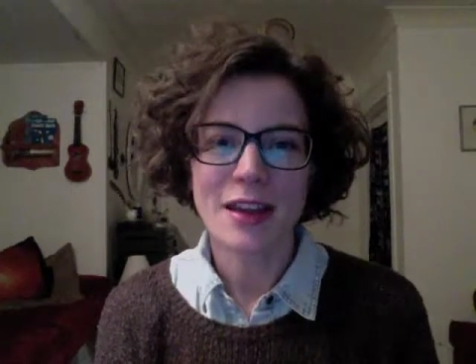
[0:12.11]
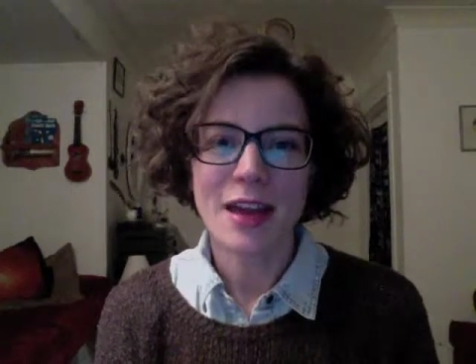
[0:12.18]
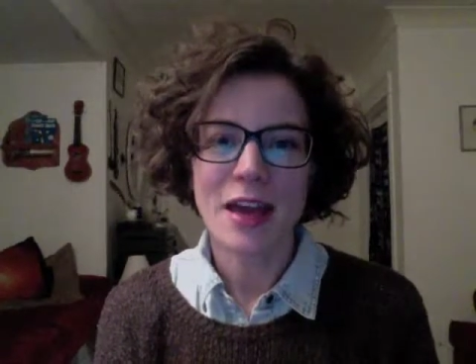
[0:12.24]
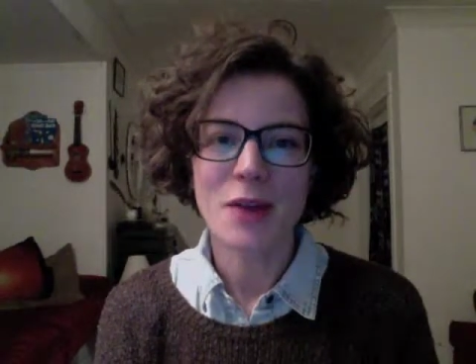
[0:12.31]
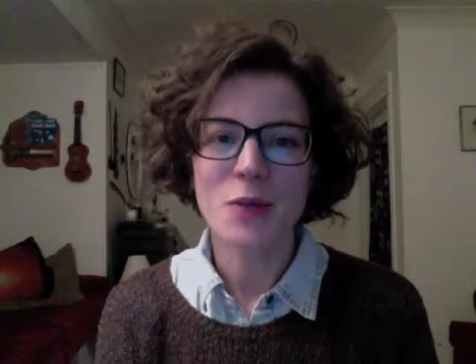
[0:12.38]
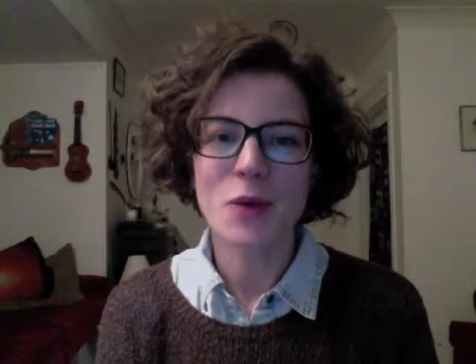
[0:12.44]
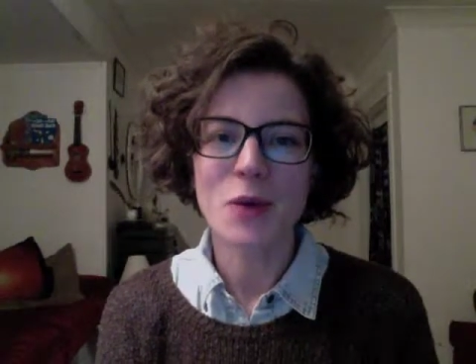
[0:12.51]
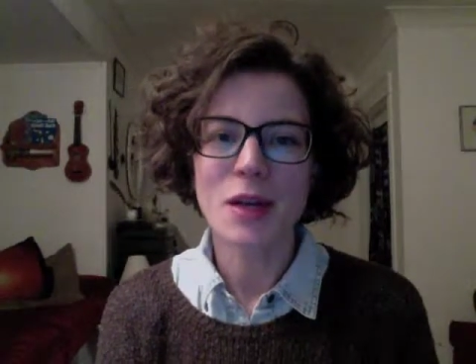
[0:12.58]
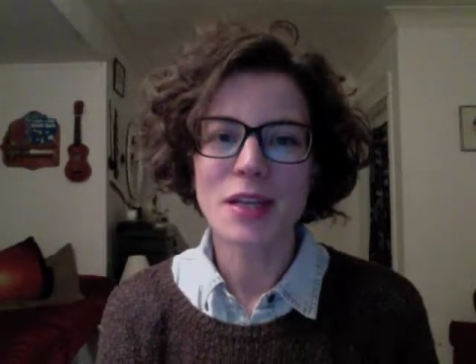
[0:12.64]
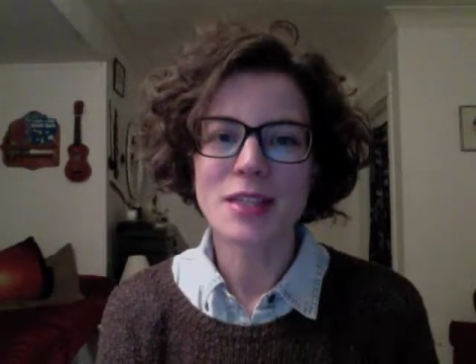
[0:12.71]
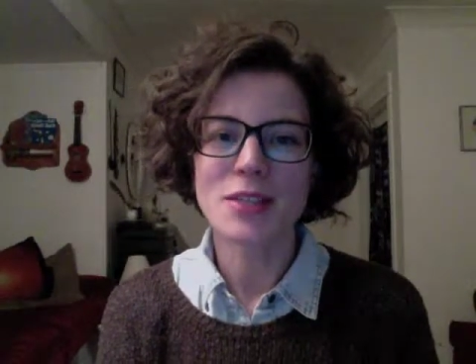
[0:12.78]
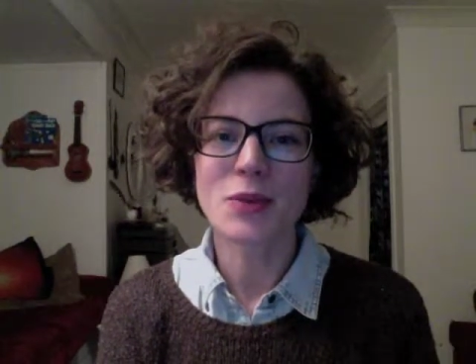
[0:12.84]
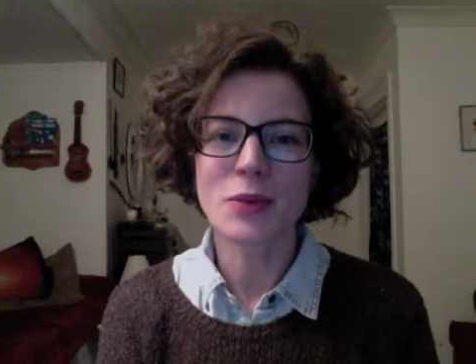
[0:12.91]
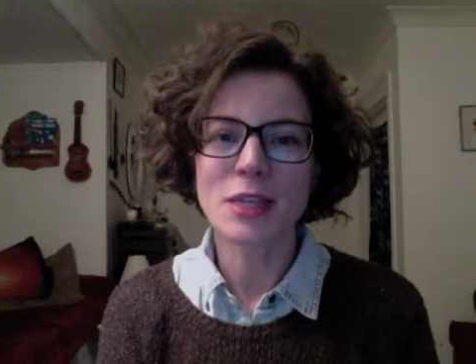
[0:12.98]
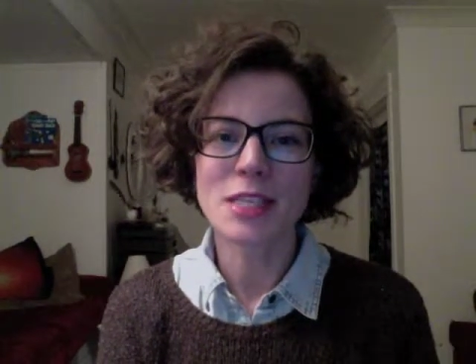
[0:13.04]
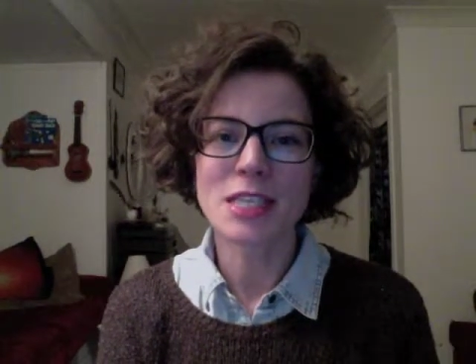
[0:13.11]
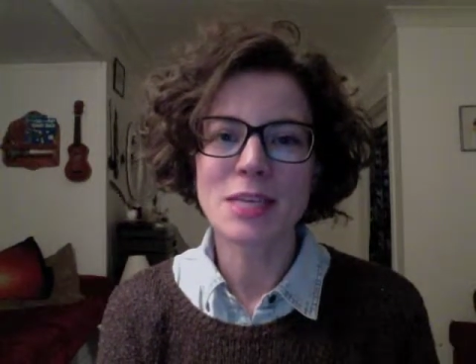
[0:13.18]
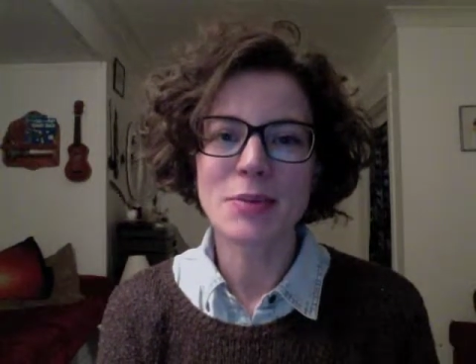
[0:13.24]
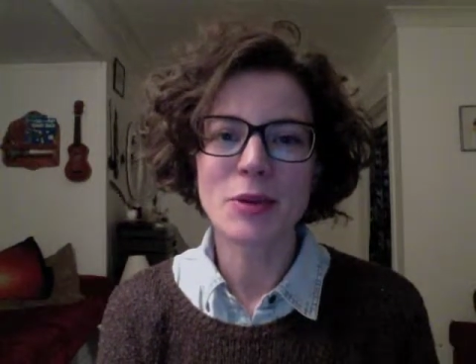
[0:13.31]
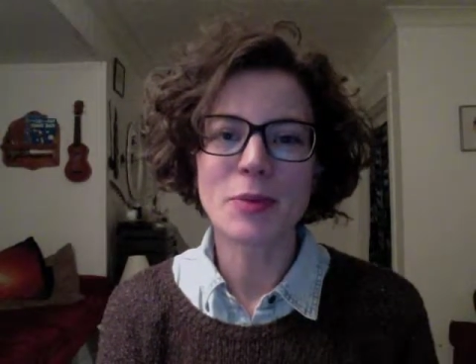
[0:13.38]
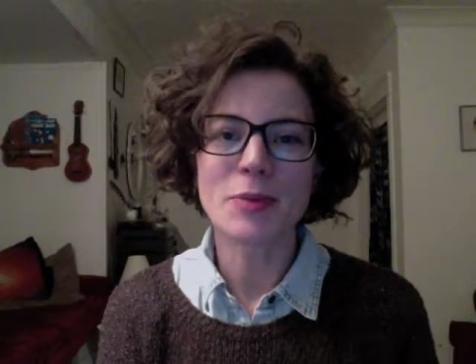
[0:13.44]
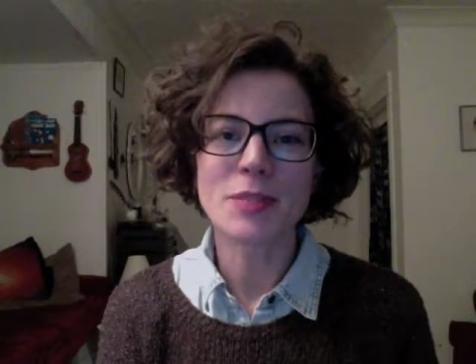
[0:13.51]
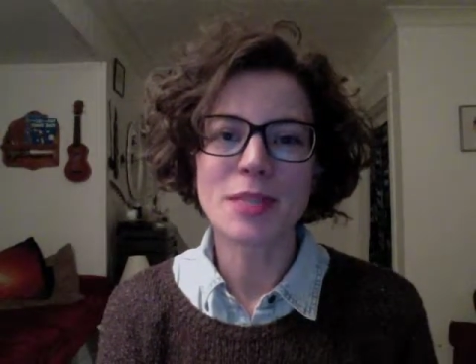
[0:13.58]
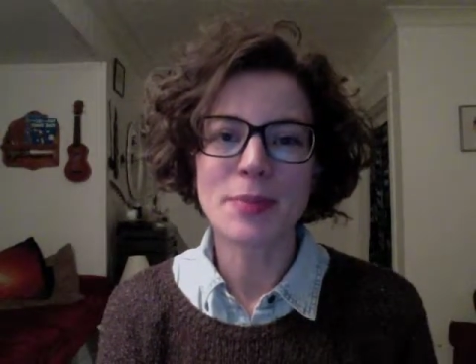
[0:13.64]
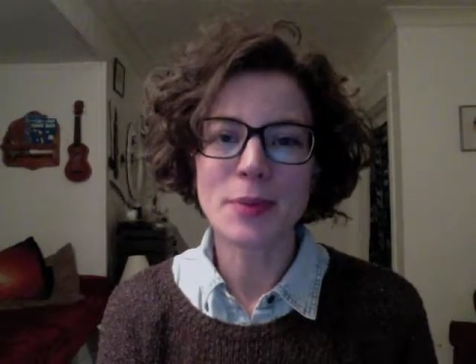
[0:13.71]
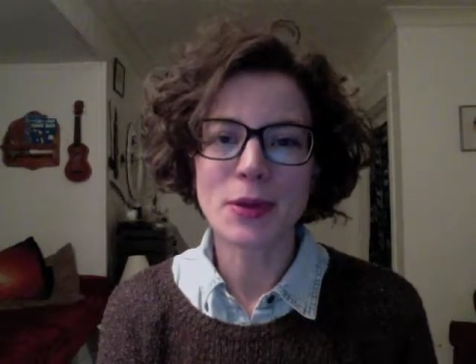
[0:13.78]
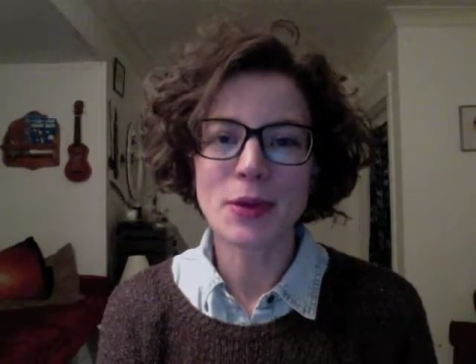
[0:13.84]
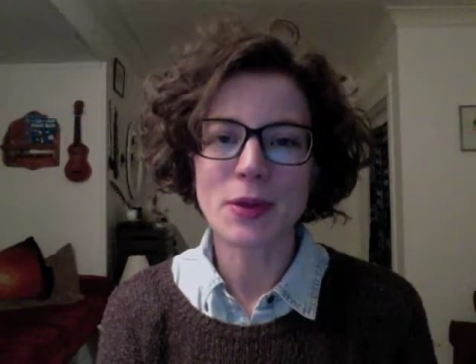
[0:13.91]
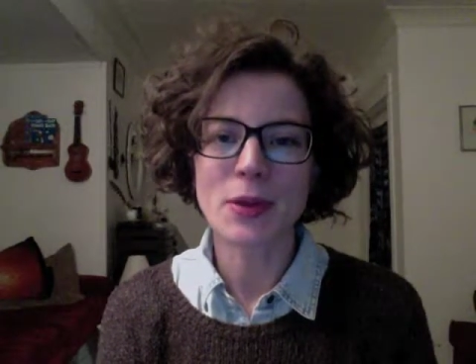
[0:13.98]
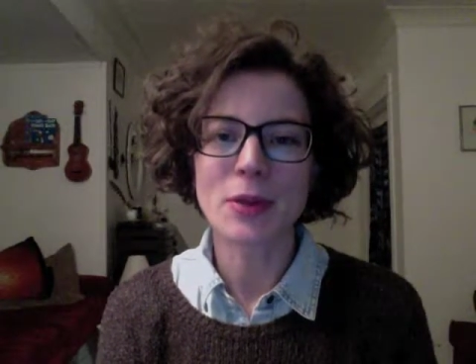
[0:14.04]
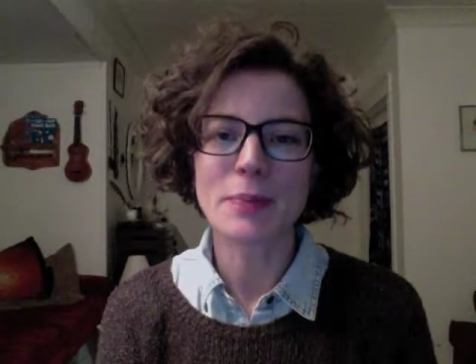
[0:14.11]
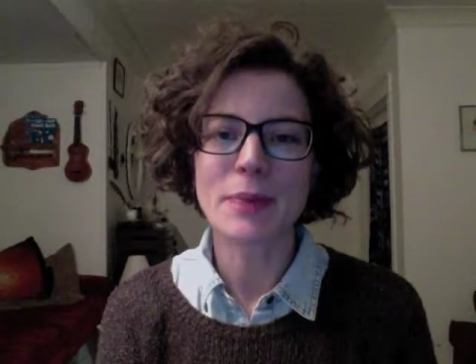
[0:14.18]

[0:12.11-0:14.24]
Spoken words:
And what is a reasonable, typical